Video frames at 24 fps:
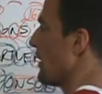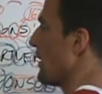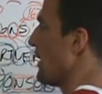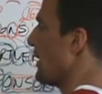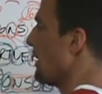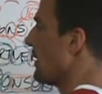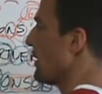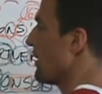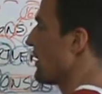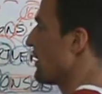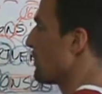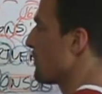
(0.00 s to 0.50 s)

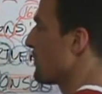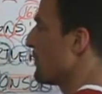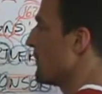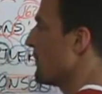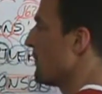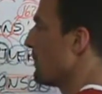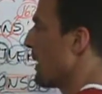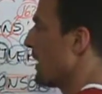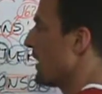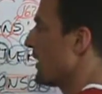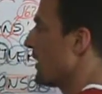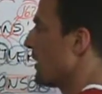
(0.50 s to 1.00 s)
in their
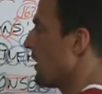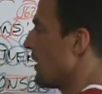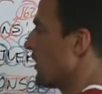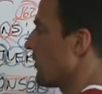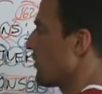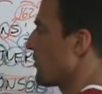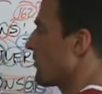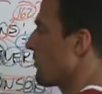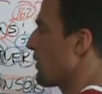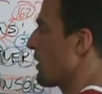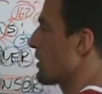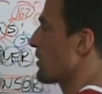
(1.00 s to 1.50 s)
parallel
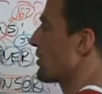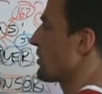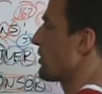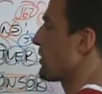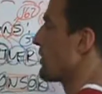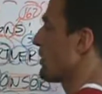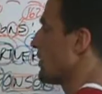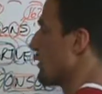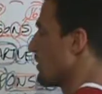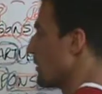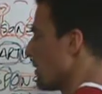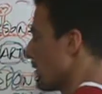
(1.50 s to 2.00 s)

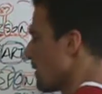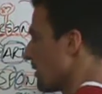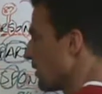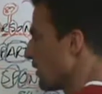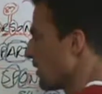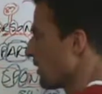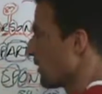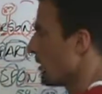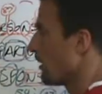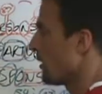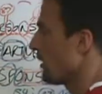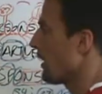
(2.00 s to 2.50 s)
structure
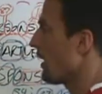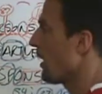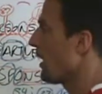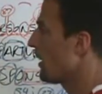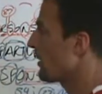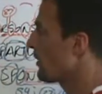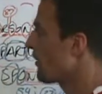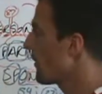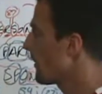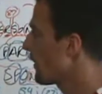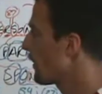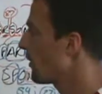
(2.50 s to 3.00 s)

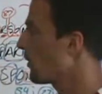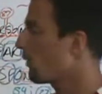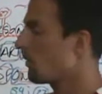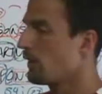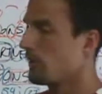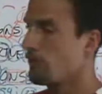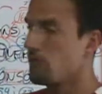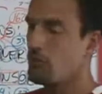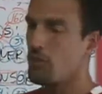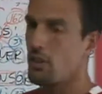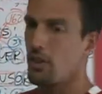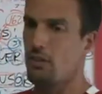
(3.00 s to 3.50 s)
uh, to the
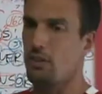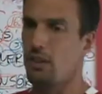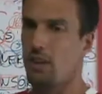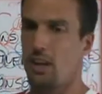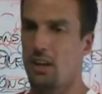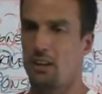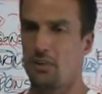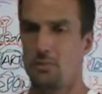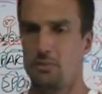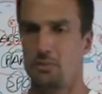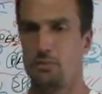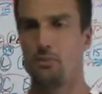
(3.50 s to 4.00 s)
glory of the Triune
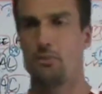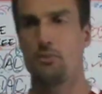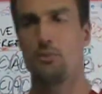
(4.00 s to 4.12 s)
God.